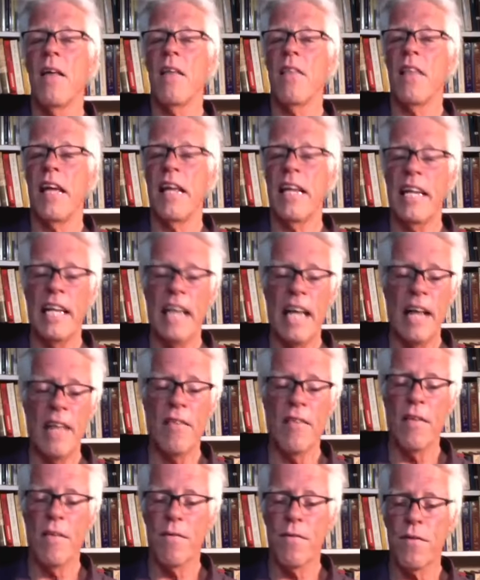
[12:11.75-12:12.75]
They
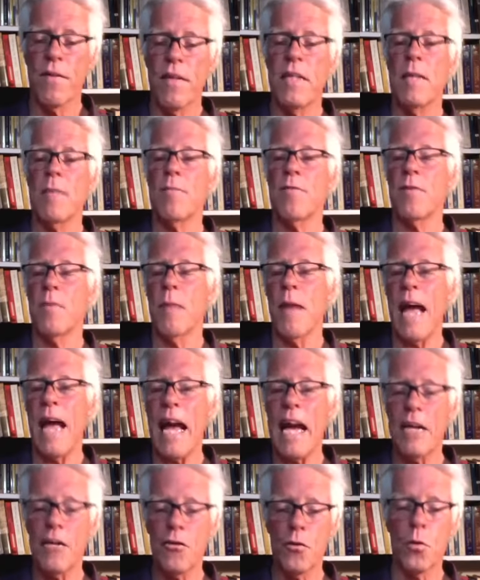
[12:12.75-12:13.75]
led the freedom from
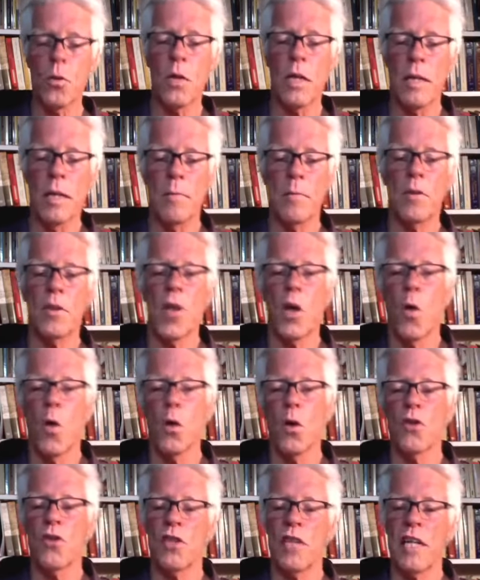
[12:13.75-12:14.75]
actual and
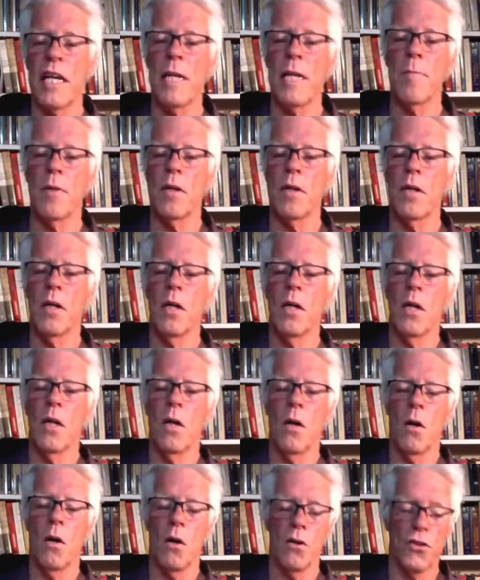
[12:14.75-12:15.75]
coerced labor
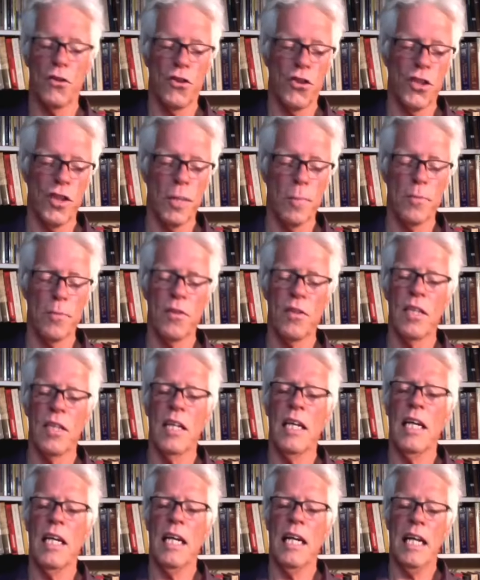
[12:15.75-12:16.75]
on ships,
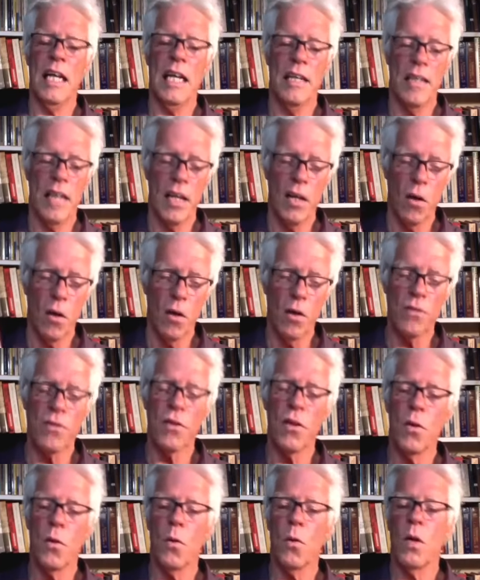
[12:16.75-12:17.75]
and they
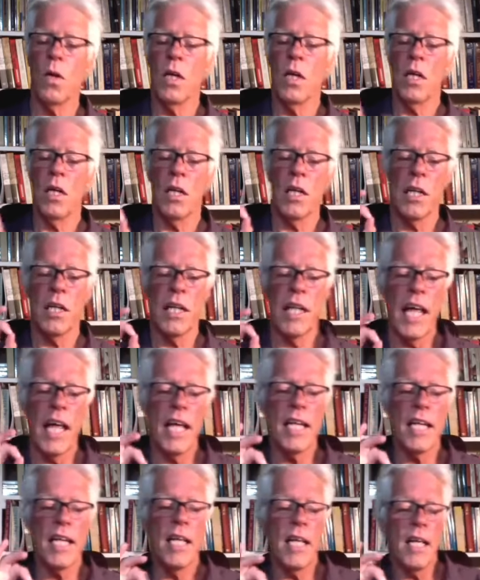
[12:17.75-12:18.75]
also
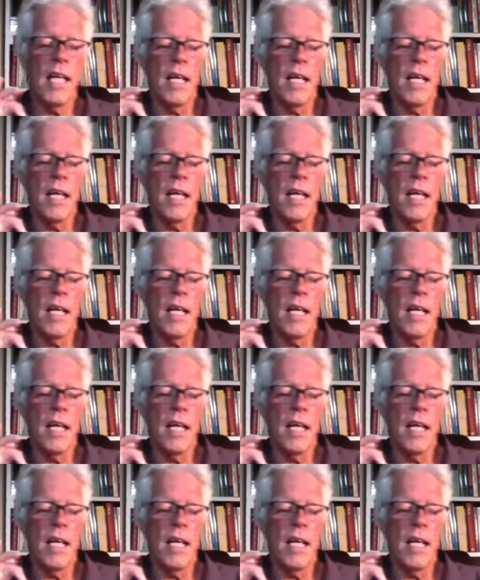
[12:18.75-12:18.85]
led